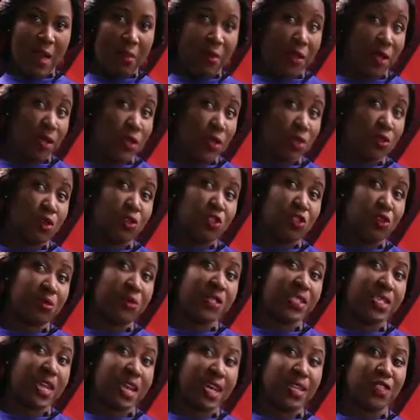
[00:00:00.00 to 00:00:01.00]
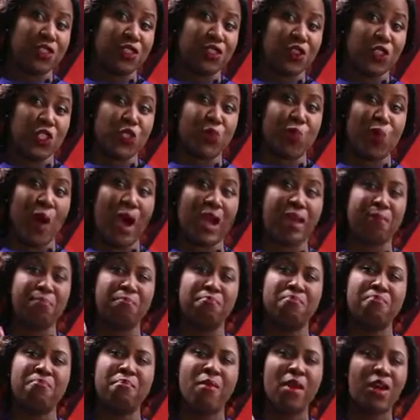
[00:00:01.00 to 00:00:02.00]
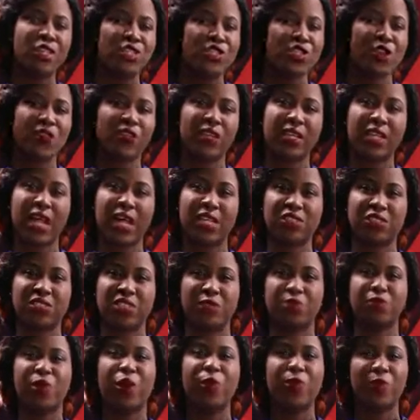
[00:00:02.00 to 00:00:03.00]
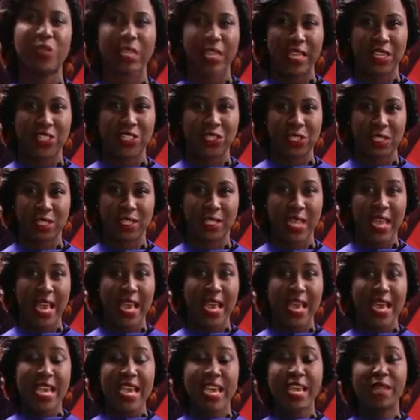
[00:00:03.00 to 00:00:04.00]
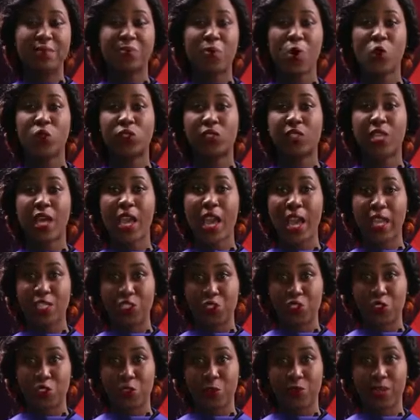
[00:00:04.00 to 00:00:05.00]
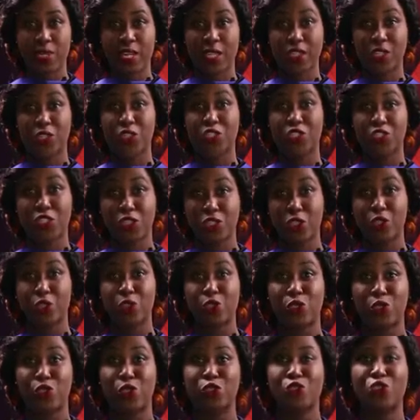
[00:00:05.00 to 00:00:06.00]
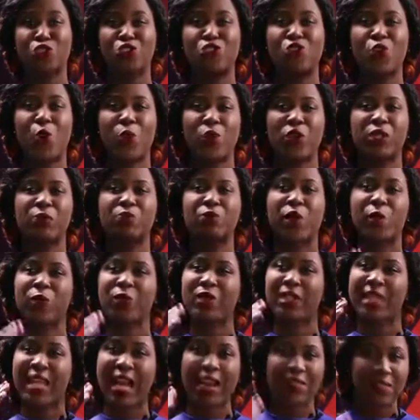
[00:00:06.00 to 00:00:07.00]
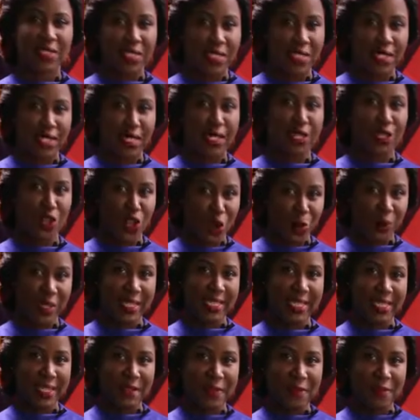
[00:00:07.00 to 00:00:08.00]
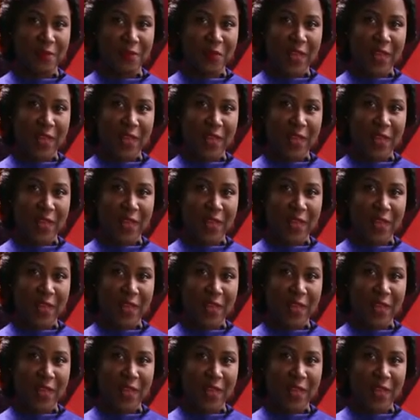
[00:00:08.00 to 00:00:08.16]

because social media is used by much of the Nigerian population in most age groups and continues to grow in popularity globally.